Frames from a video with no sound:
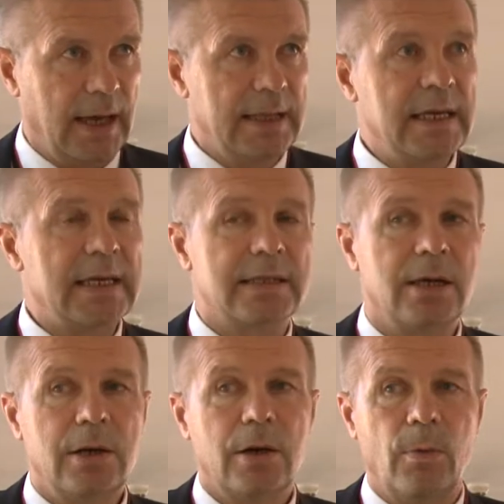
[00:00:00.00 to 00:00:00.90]
And
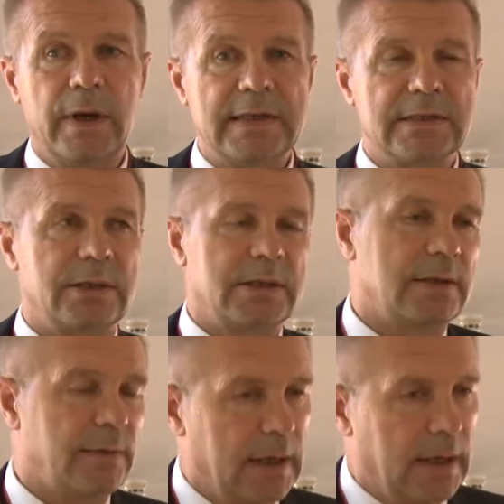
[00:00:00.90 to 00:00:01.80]
that we
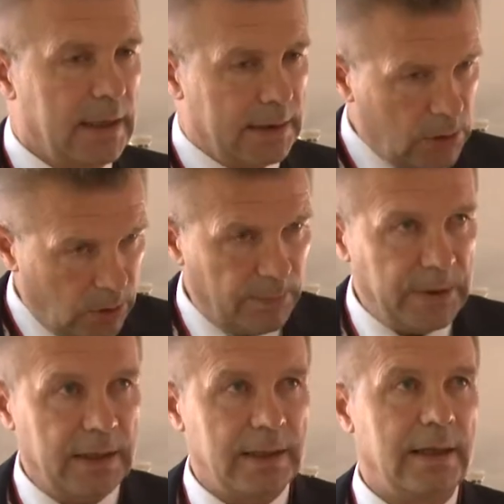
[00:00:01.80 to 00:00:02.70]
started at
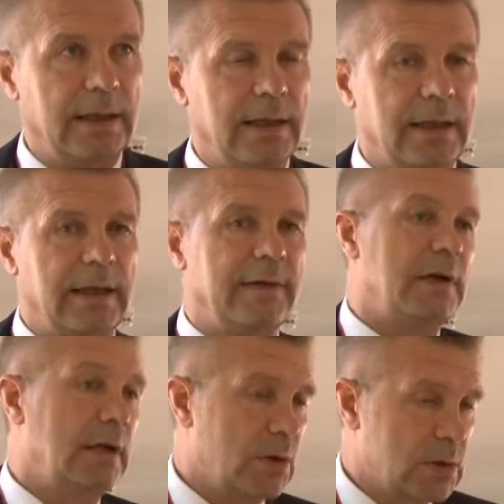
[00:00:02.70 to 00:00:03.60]
European
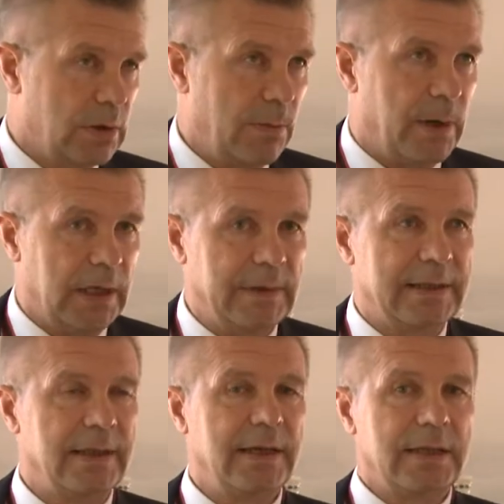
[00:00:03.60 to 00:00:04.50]
level and also in the
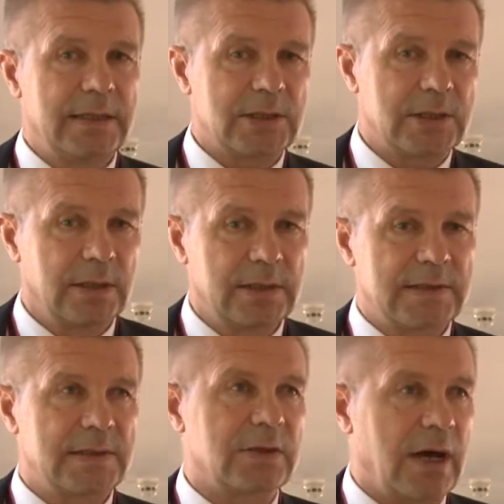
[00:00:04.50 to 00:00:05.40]
parliament, this
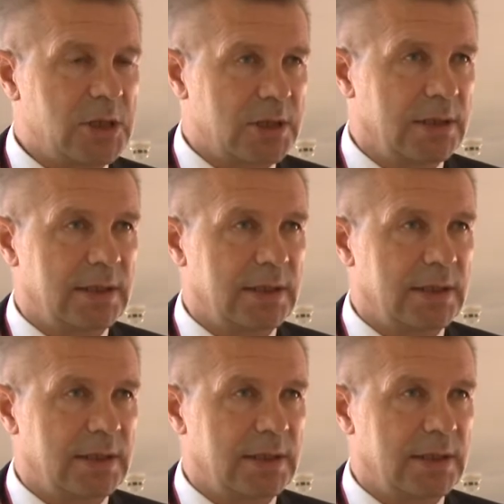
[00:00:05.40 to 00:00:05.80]
discussion,